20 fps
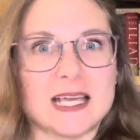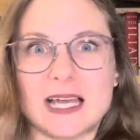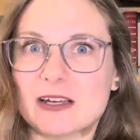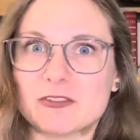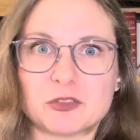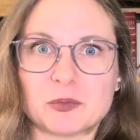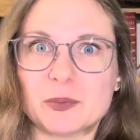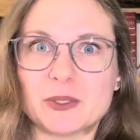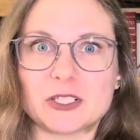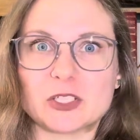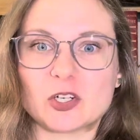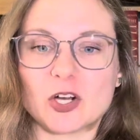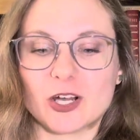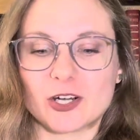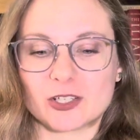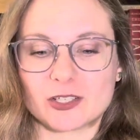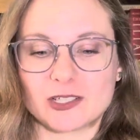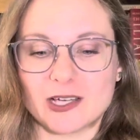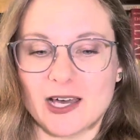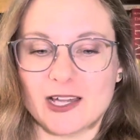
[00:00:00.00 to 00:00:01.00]
Everybody
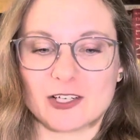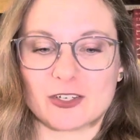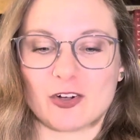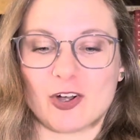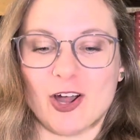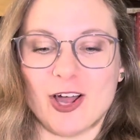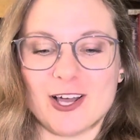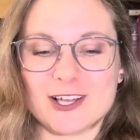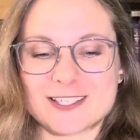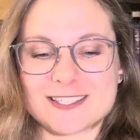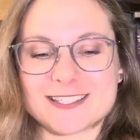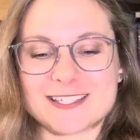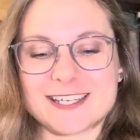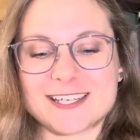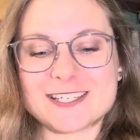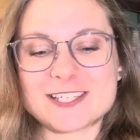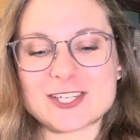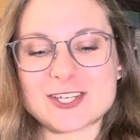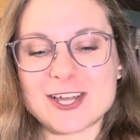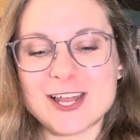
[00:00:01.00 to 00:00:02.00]
got a cross
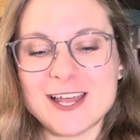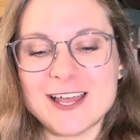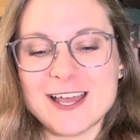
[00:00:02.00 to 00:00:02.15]
stitch.